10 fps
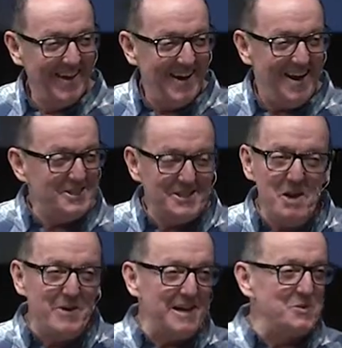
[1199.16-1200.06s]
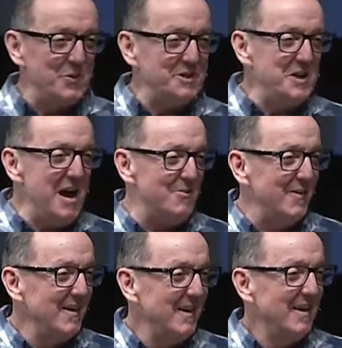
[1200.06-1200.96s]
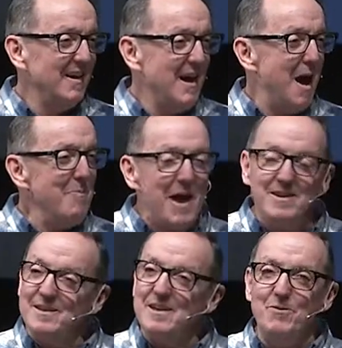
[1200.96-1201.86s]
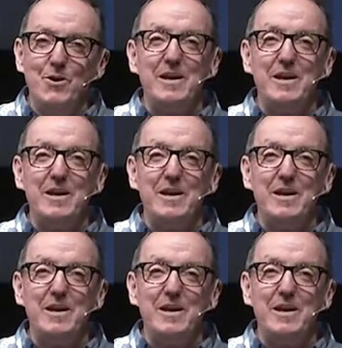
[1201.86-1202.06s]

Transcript: I'm just saying, we got some weird stuff. If you're